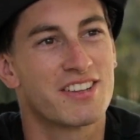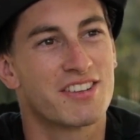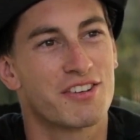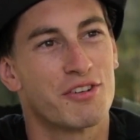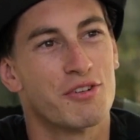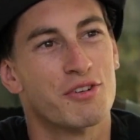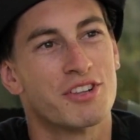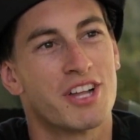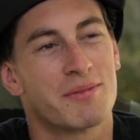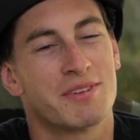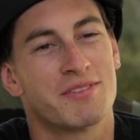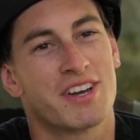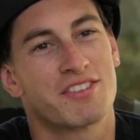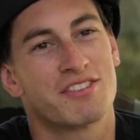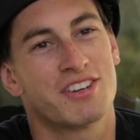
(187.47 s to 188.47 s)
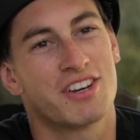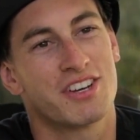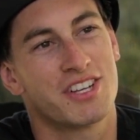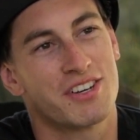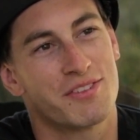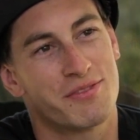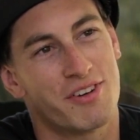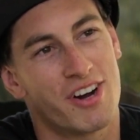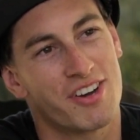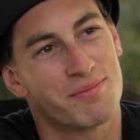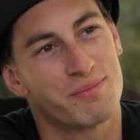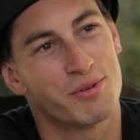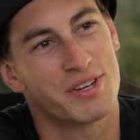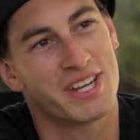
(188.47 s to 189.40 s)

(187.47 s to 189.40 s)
So all up, you've actually only a 5-port